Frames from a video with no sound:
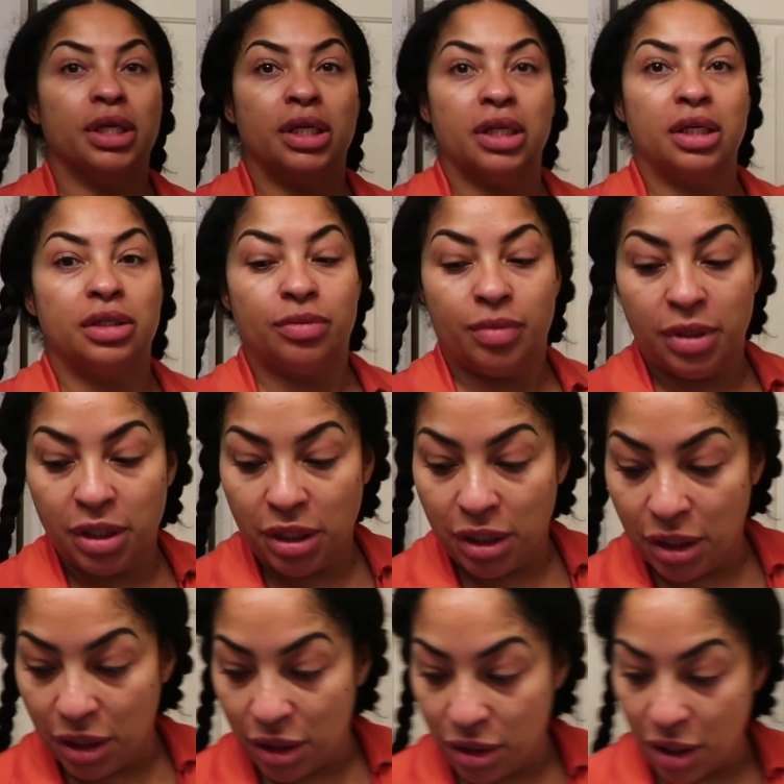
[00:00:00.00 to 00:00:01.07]
It is what it
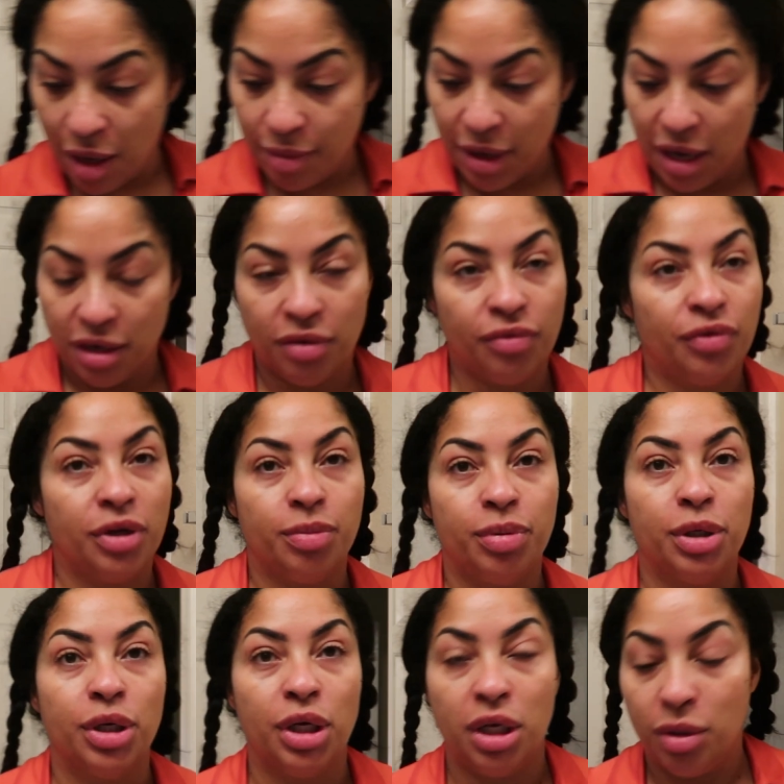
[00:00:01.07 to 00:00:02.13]
is. I'm not even finna
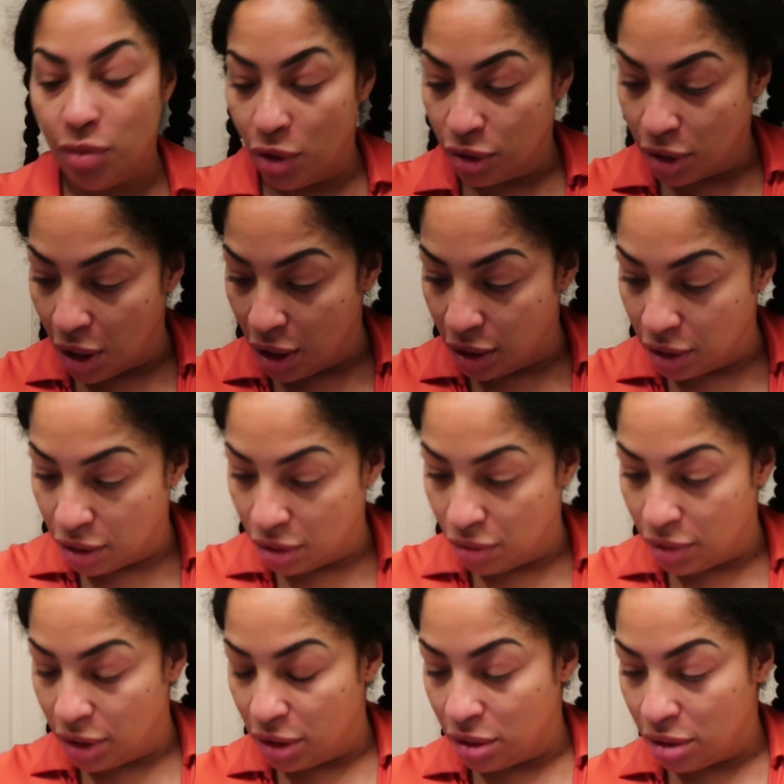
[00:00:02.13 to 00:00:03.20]
put any more thought
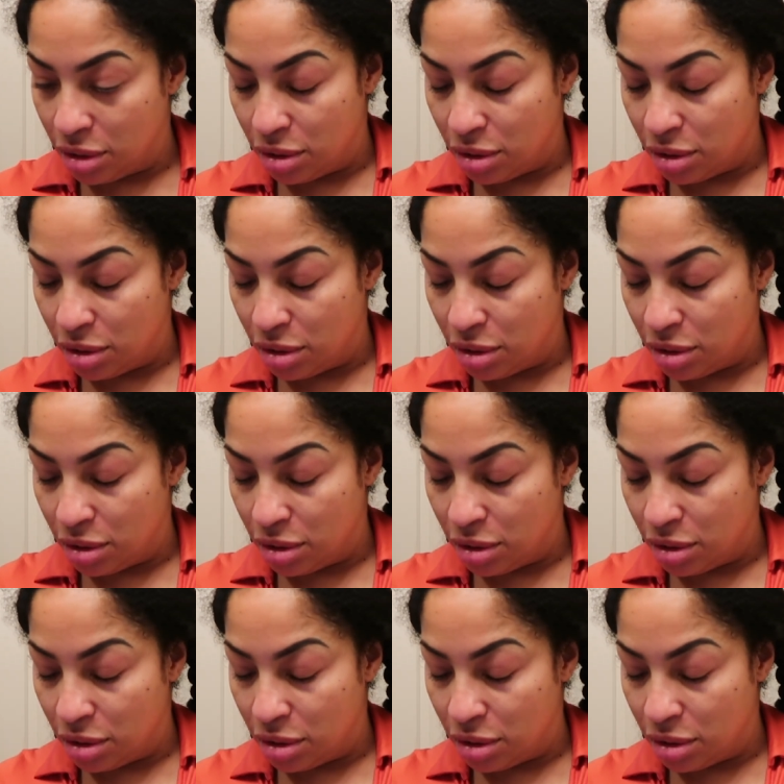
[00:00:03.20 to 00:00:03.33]
into it.